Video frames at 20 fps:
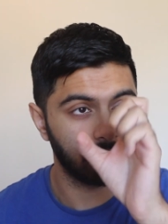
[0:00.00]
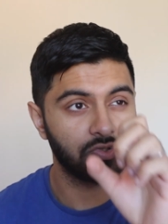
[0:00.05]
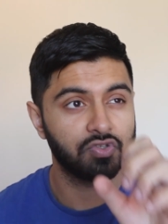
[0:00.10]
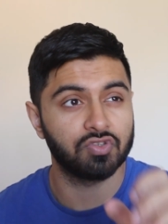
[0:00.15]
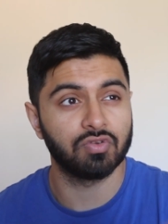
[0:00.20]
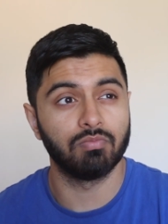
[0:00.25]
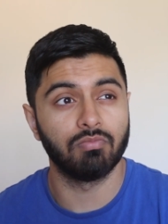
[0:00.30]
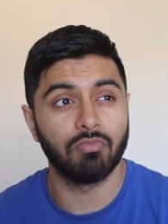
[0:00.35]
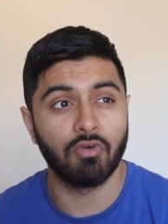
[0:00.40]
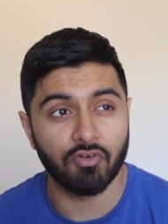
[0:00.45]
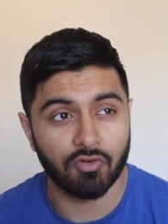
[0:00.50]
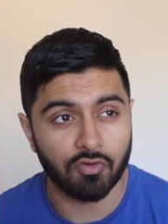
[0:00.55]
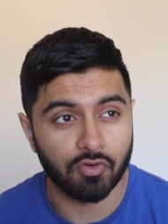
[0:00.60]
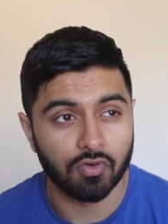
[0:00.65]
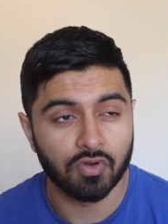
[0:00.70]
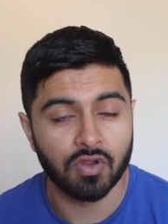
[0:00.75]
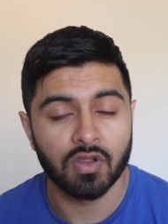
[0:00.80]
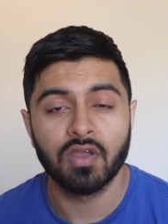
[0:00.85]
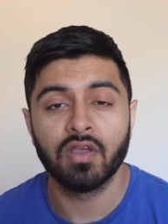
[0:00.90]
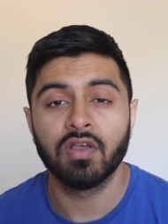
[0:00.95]

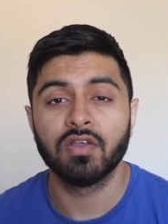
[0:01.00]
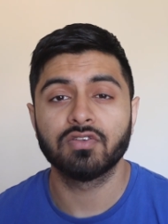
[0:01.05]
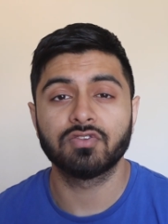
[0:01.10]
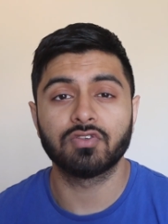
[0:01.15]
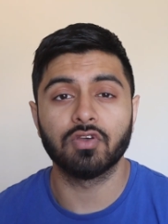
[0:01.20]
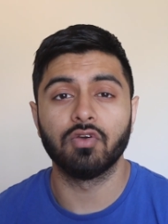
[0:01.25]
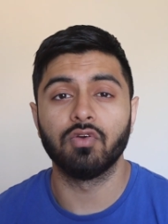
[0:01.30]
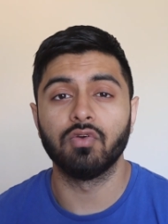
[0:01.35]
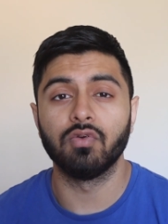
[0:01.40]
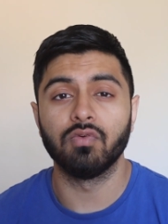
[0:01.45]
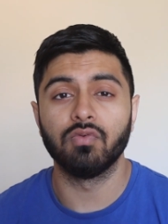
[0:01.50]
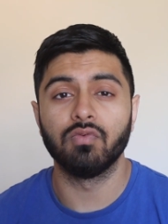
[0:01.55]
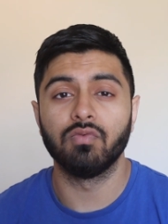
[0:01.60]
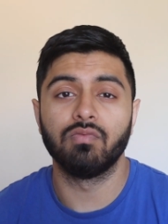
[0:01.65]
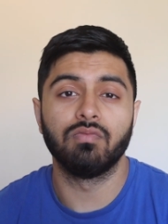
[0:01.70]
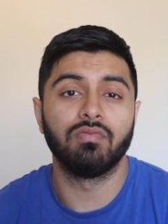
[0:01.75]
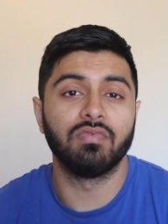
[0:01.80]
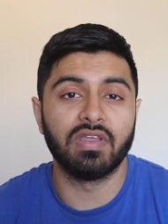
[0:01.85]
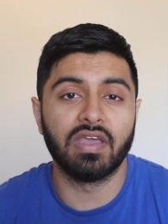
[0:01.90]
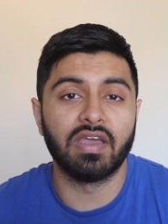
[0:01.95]
tomorrow. So
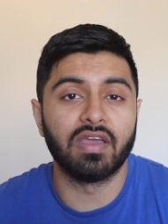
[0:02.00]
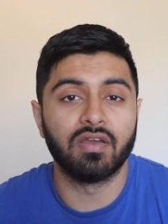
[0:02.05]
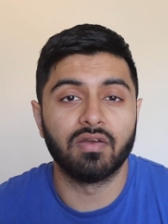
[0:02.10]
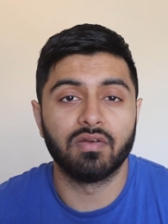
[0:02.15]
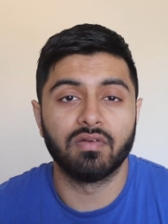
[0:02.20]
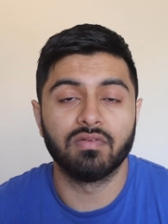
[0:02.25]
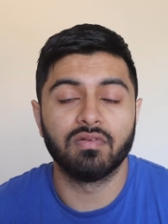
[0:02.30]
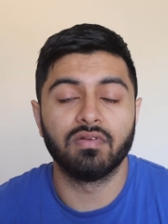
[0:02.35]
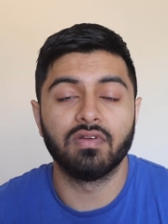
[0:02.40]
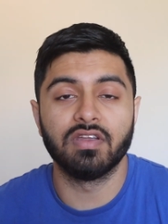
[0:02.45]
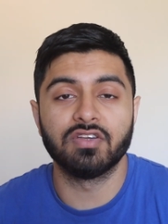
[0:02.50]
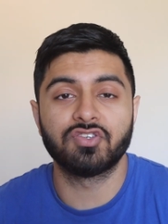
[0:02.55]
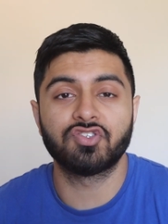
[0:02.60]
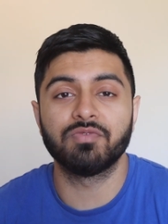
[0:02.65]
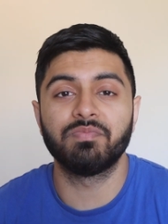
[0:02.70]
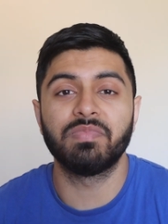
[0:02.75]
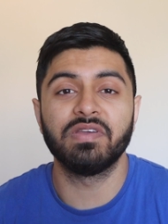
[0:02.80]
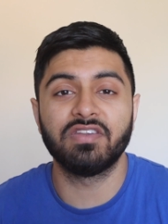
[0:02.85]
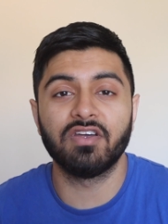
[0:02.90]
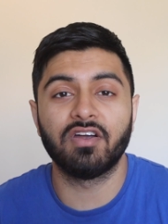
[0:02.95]
yeah, it
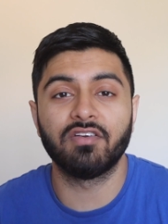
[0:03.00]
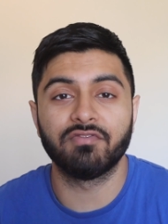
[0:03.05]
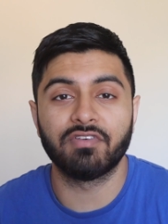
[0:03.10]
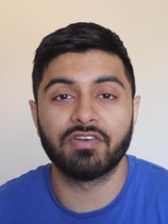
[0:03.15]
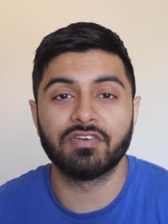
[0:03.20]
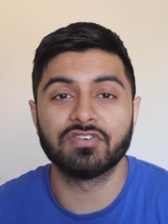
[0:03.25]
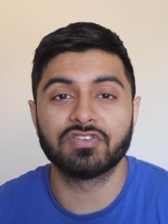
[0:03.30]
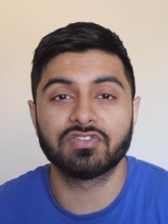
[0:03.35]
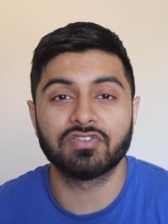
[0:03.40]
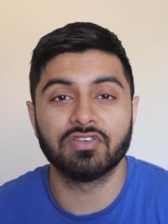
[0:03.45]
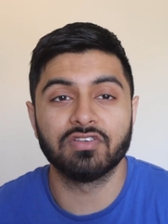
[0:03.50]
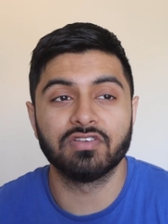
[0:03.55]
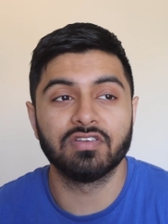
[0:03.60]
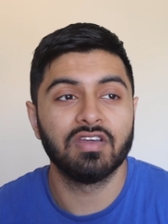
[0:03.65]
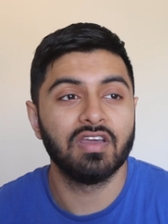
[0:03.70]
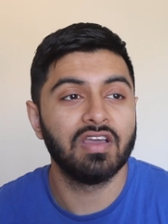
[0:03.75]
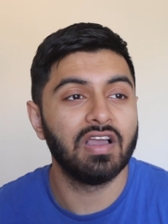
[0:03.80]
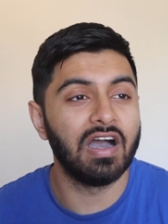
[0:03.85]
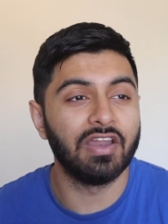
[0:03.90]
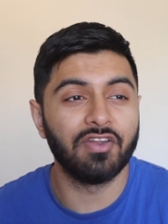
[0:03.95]
should be done very soon.
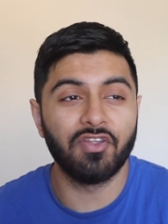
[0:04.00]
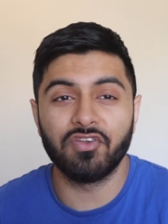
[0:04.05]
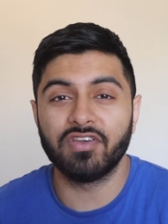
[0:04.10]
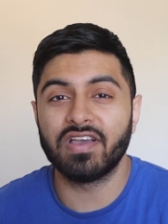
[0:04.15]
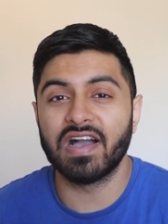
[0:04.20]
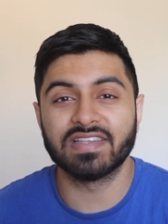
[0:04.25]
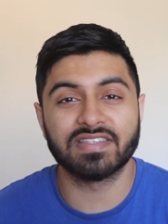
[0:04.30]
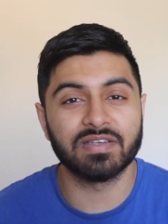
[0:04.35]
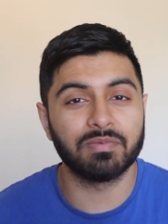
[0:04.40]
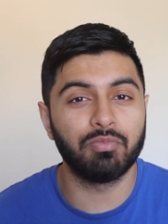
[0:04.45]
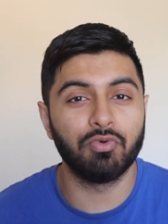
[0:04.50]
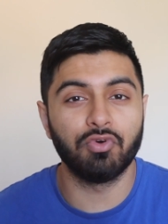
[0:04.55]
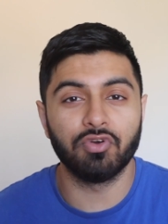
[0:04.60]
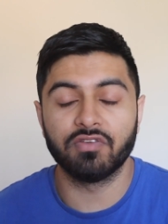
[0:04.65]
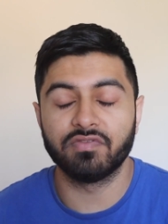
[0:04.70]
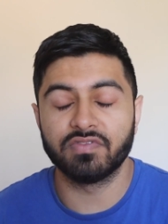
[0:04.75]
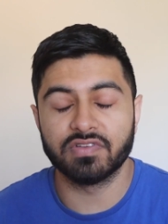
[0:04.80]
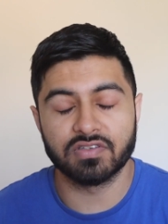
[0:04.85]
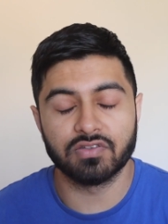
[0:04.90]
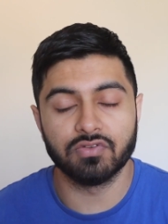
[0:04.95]
I know you guys are bored
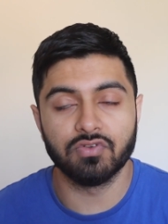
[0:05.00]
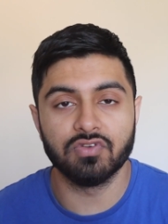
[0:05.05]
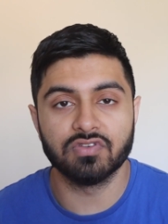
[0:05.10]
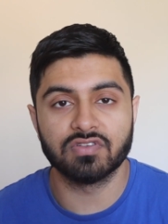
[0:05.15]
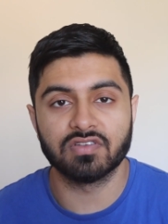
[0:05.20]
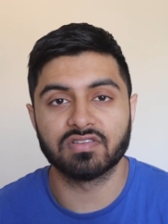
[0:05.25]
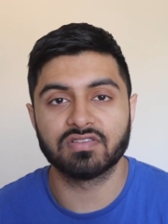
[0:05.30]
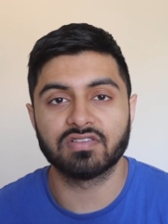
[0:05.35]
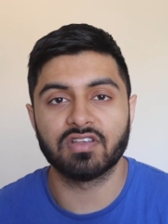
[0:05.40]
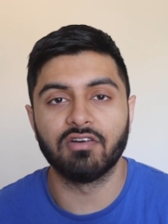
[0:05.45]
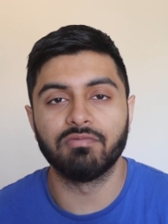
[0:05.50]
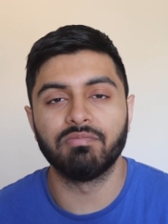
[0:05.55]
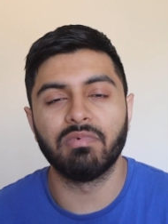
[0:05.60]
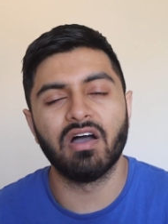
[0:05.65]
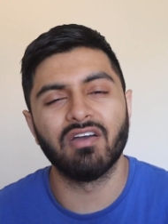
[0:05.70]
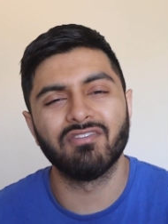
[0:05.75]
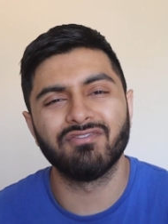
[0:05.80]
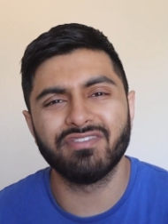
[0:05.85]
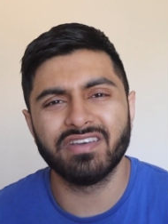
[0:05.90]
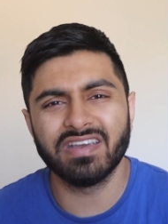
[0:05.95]
of this news and stuff, but
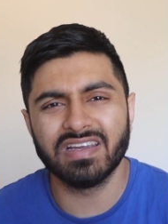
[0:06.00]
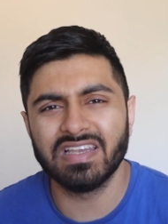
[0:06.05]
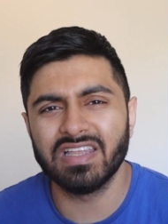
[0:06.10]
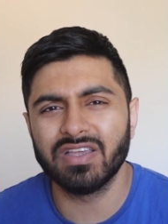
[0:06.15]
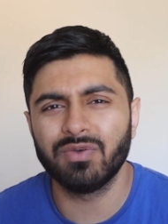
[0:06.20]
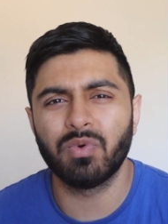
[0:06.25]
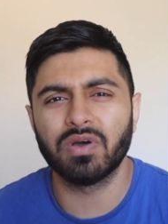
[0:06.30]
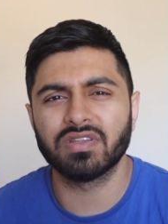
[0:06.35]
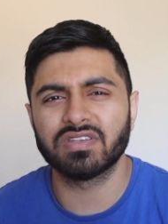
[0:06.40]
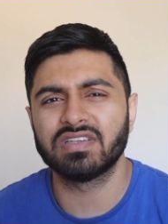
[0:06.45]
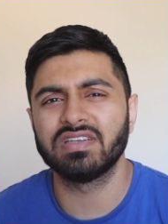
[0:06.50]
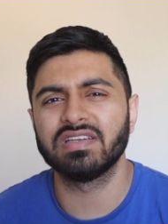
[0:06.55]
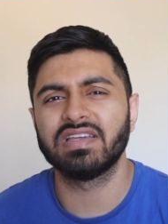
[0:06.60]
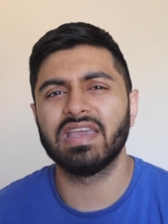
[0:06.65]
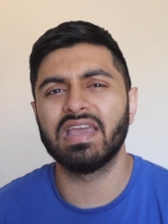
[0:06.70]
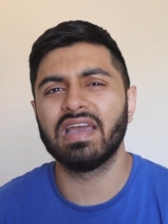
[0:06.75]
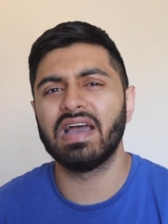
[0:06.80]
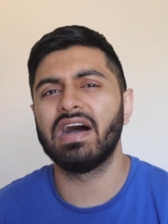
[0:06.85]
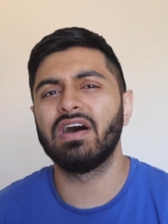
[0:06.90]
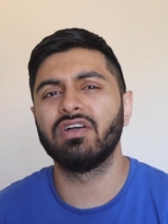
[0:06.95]
I really wanted to
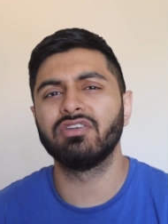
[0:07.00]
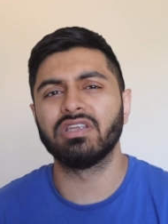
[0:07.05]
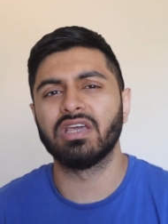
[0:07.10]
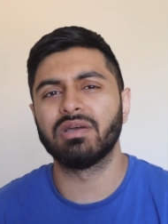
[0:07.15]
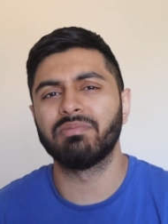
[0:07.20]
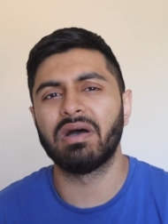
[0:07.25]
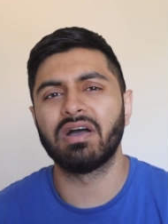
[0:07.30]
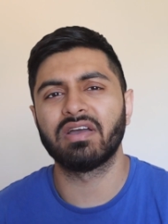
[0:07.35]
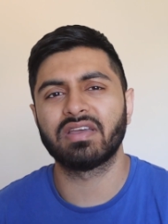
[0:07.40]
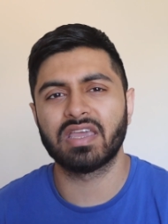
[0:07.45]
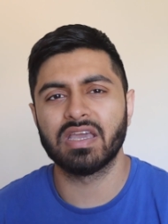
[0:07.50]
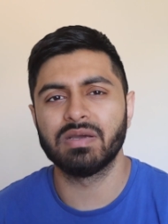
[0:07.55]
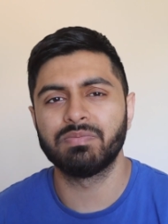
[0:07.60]
get out there about